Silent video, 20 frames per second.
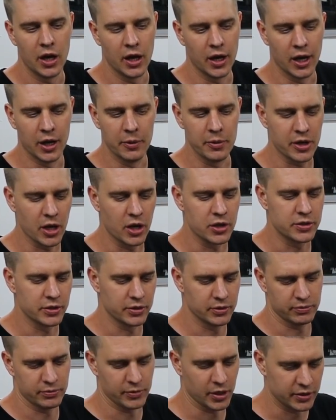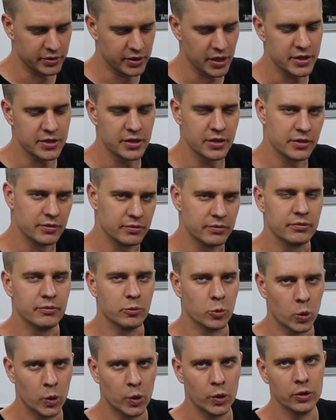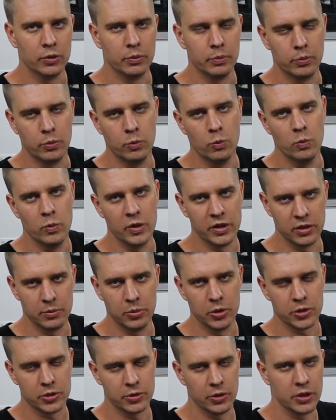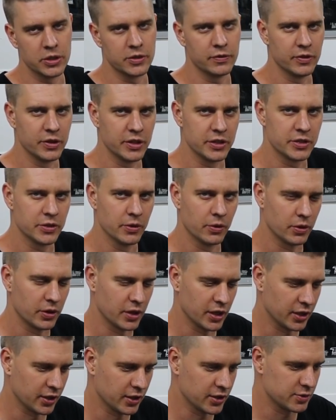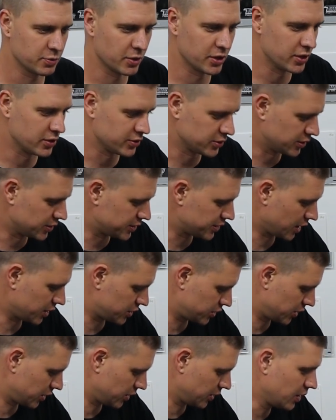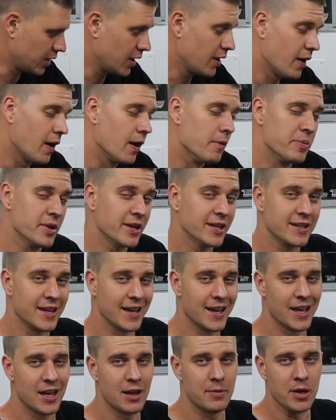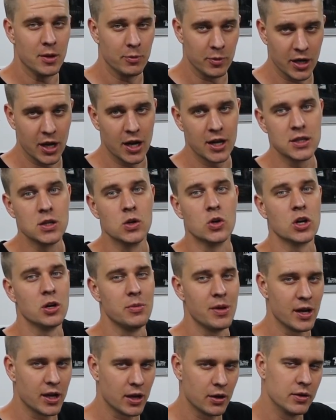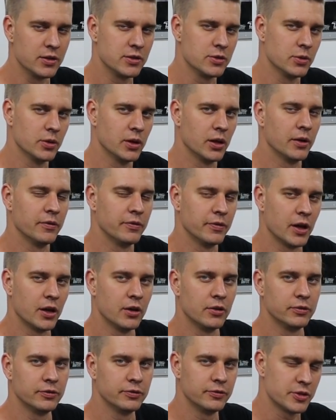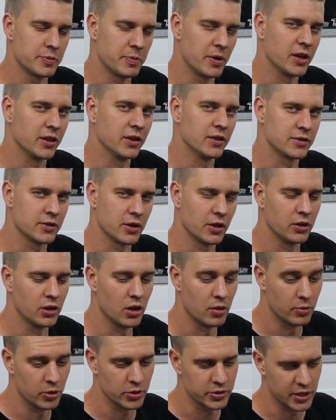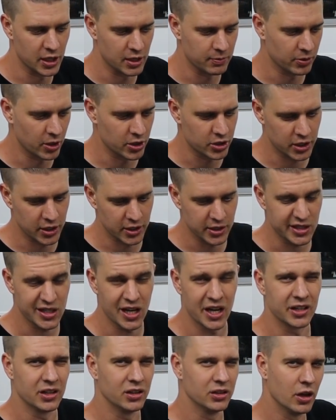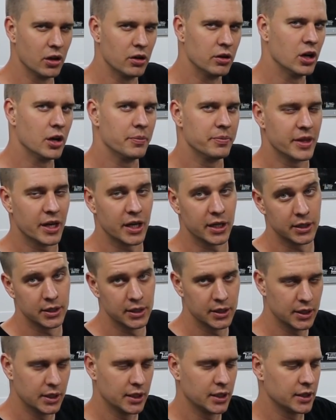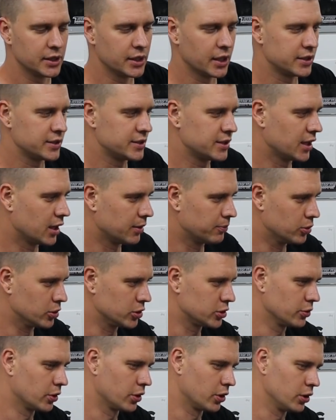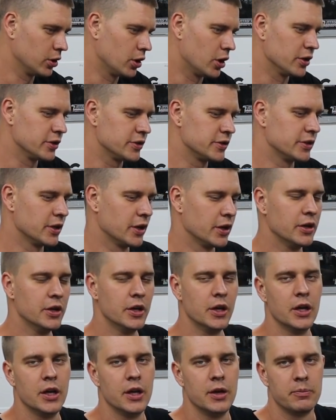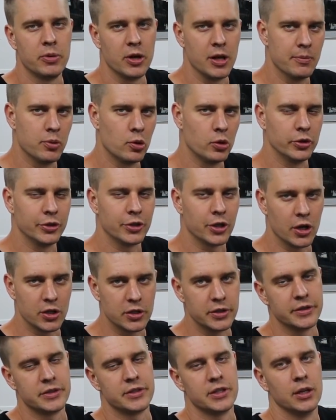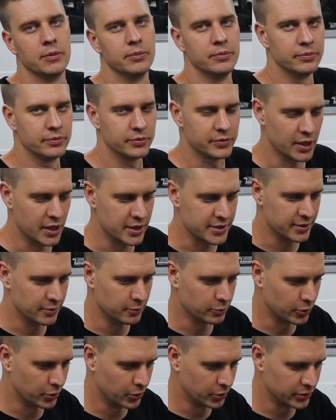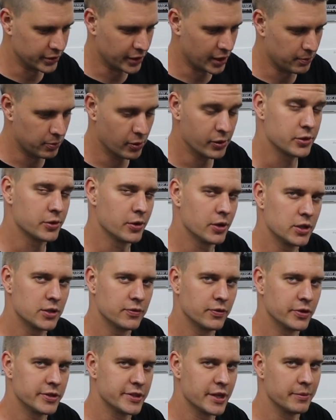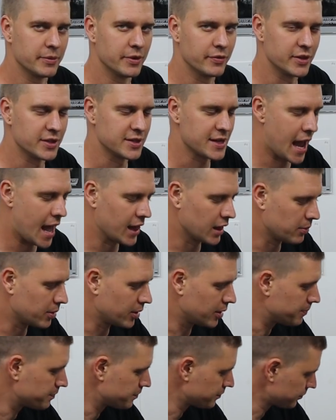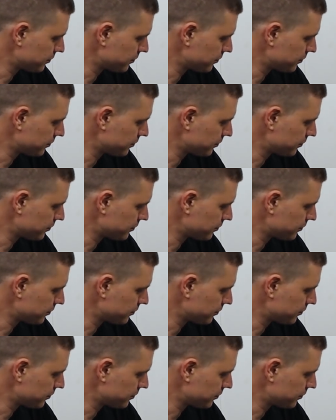Uh, we go to a decent wall with the push rods for this sort of thing because we're using such a, a big cam, and we are talking about going to a, a valve spring that's got a lot more seat pressure. You're starting to load up that, that uh, push rod a lot. So pretty important to go to some decent walled uh, push rods for something of this caliber.